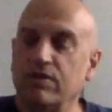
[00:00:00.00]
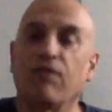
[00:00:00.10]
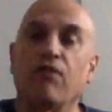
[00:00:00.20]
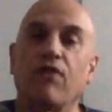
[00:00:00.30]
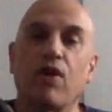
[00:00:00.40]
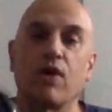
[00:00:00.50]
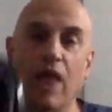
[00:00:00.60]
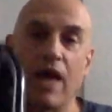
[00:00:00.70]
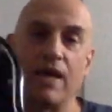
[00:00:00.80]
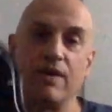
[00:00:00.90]
very
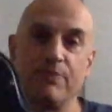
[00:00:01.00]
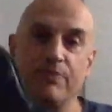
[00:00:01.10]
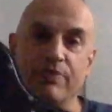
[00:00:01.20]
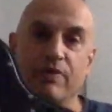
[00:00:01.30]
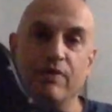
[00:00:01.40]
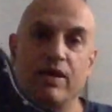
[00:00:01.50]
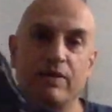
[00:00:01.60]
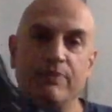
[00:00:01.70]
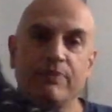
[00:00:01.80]
light, right?